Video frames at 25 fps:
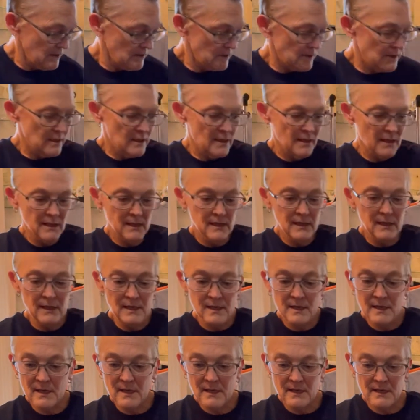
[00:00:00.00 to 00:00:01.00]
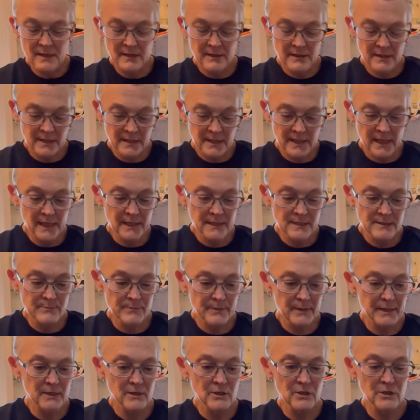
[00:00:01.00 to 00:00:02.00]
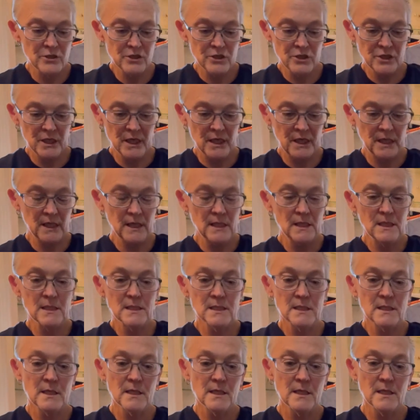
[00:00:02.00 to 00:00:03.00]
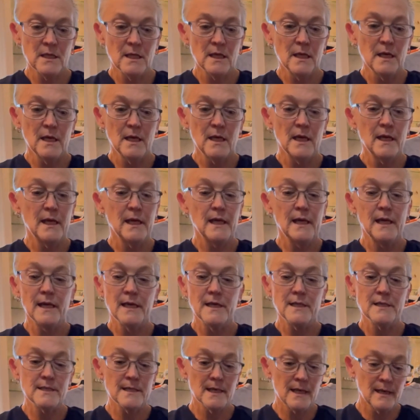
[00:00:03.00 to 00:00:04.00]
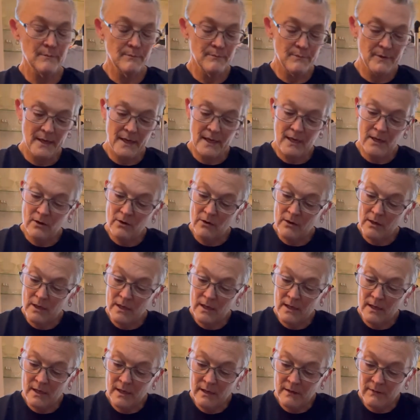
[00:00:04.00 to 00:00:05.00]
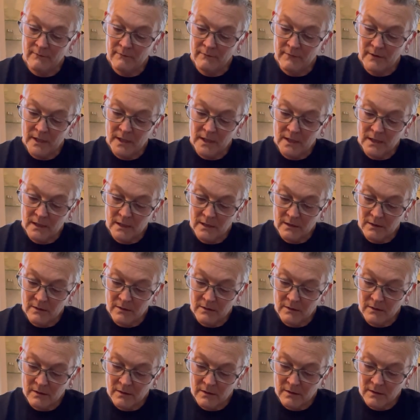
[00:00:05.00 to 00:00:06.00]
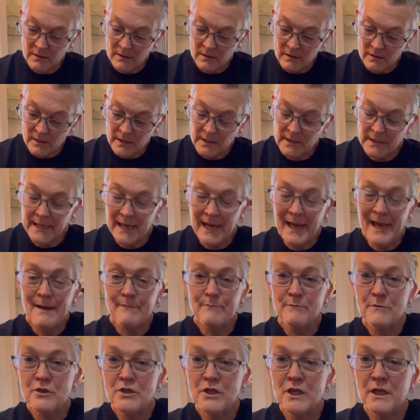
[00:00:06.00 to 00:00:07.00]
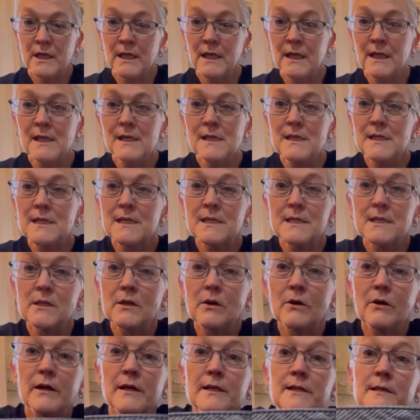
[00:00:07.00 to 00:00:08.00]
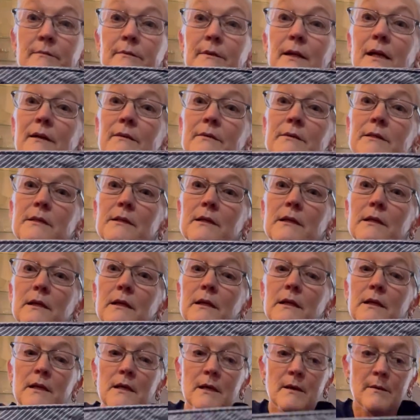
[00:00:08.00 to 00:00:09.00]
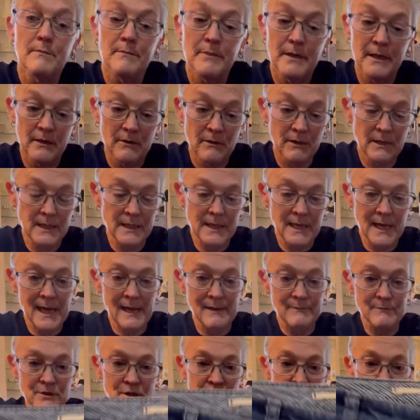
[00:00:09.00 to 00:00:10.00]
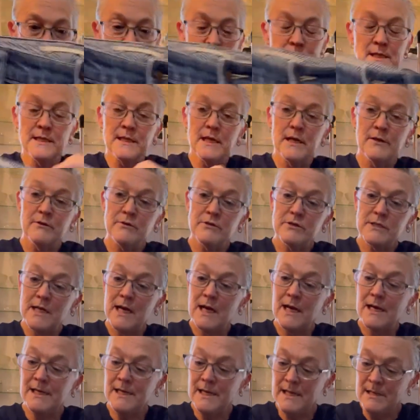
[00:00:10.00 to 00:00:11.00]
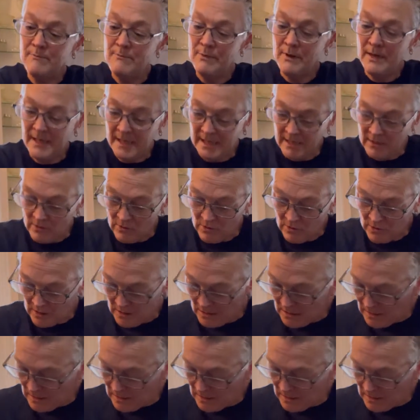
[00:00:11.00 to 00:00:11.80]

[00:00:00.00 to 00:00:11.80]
Okay, the next pair of jeans is a pair of Gap jeans. Sorry, sometimes. Pair of Gap jeans, another tiny pair.